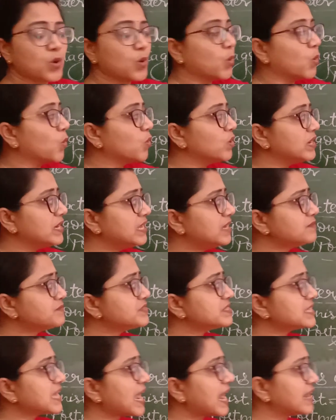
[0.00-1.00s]
who
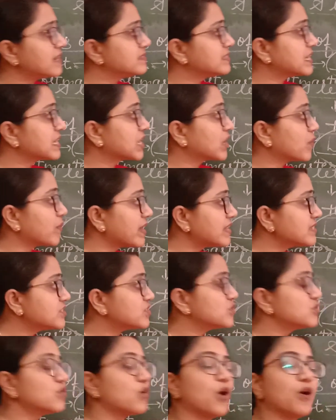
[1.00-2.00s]
lives at the
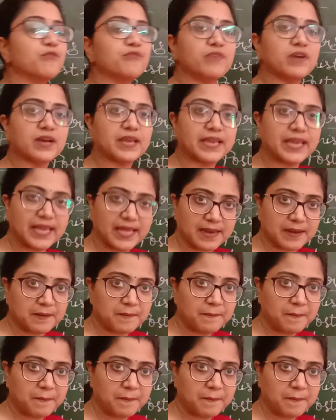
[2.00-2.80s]
crest of a hill,